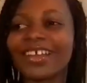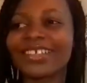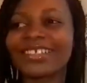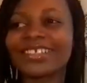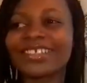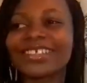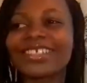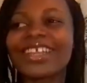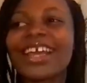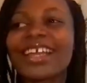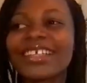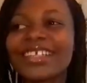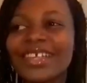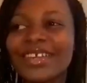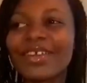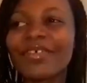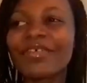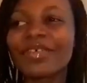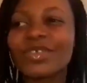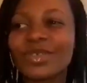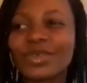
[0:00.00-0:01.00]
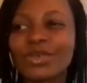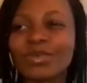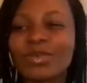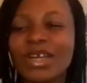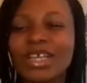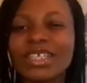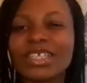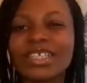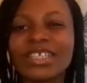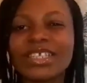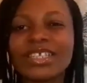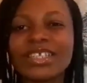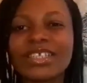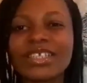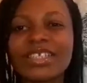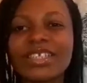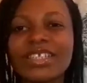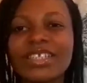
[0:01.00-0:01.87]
Should I say office romance?